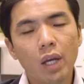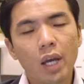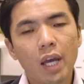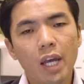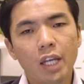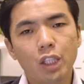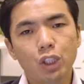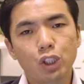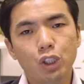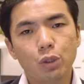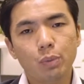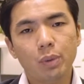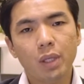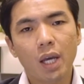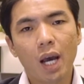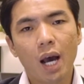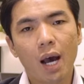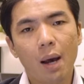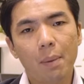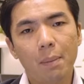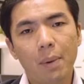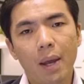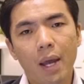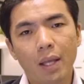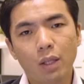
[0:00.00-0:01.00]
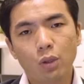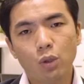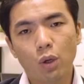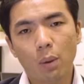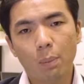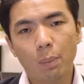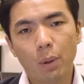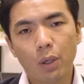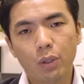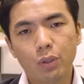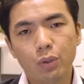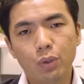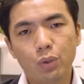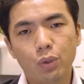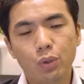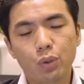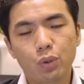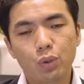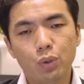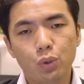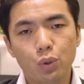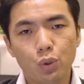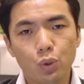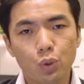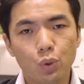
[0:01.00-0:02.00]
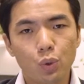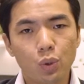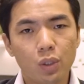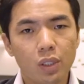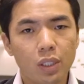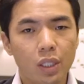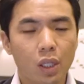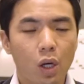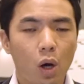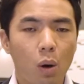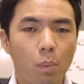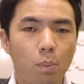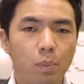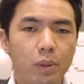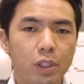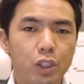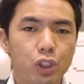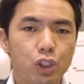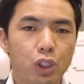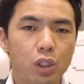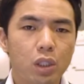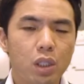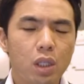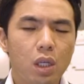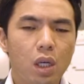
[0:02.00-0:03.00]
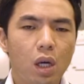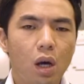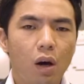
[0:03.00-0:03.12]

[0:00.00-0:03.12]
HDB Hub at Toa Payoh to do the completion.